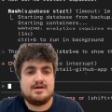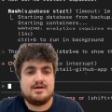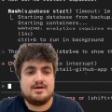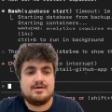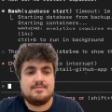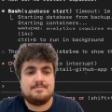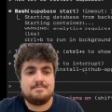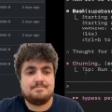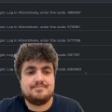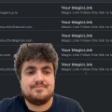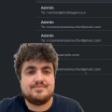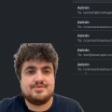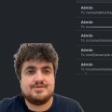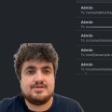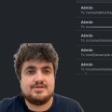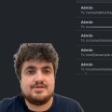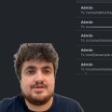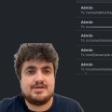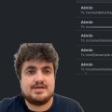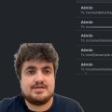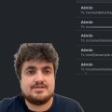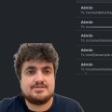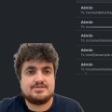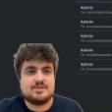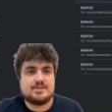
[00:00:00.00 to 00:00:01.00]
Um,
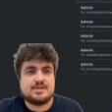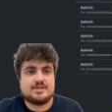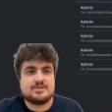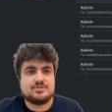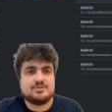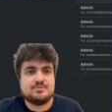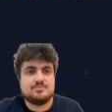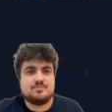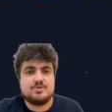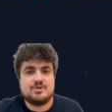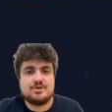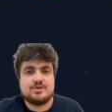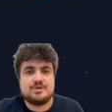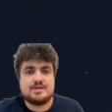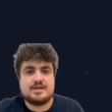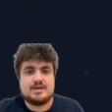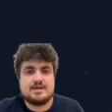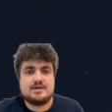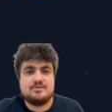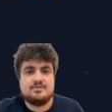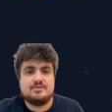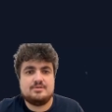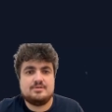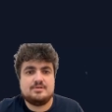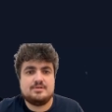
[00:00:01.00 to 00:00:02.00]
yeah, so that should
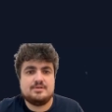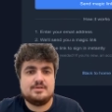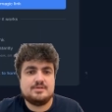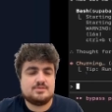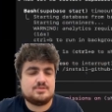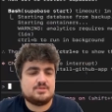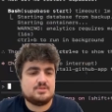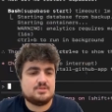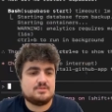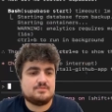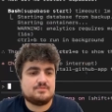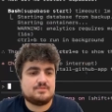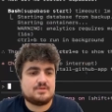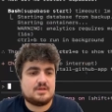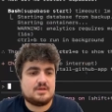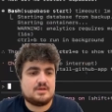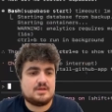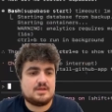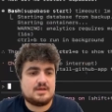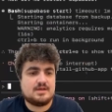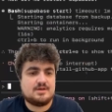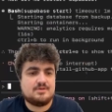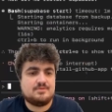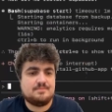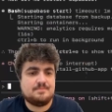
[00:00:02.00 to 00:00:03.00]
work now. Let's just
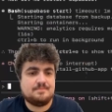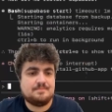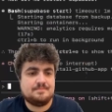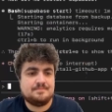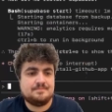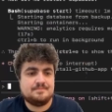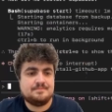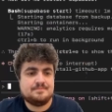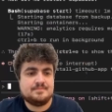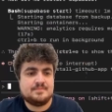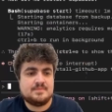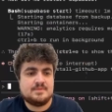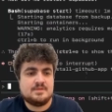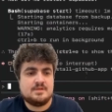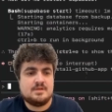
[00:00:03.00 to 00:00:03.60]
find out.